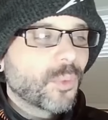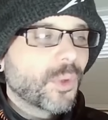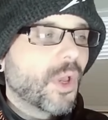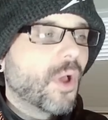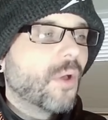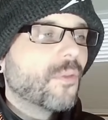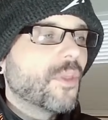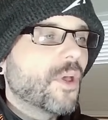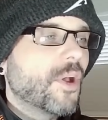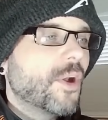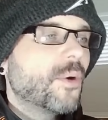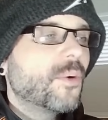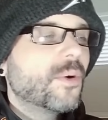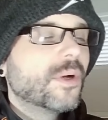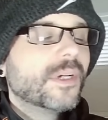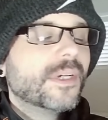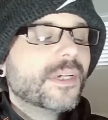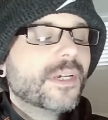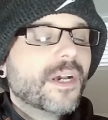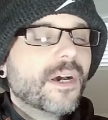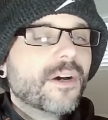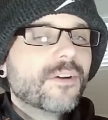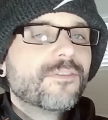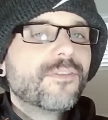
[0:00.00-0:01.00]
we all know,
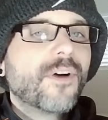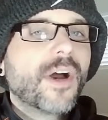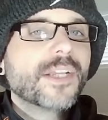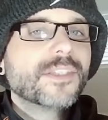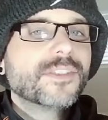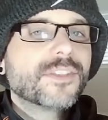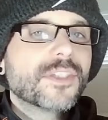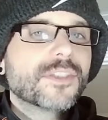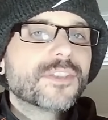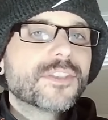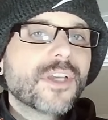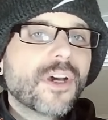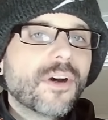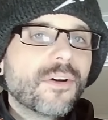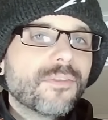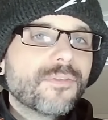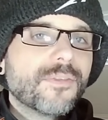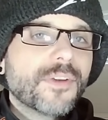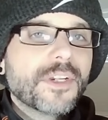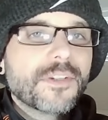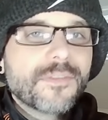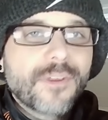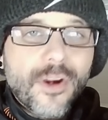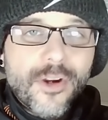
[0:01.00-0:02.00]
finds itself
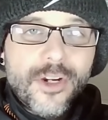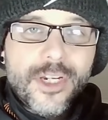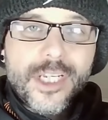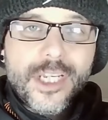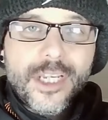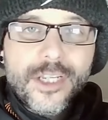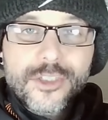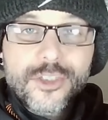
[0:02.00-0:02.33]
in a very